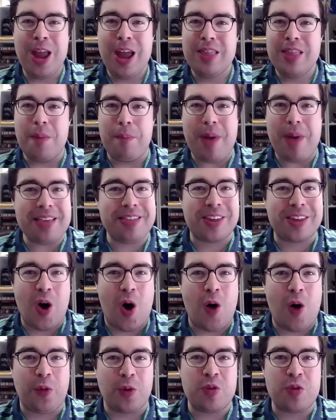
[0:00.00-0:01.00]
The best
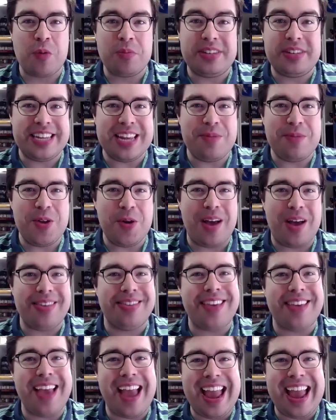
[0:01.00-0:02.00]
golfers from Team
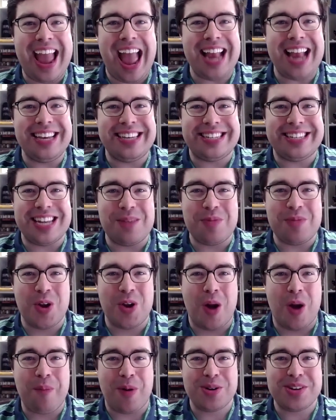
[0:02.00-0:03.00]
USA and Team
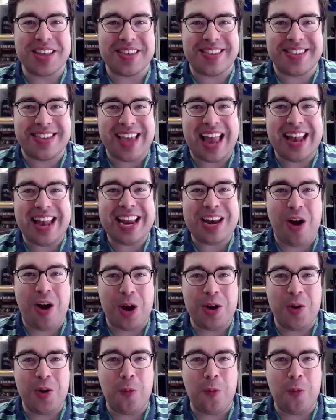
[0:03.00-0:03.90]
Europe are descending onto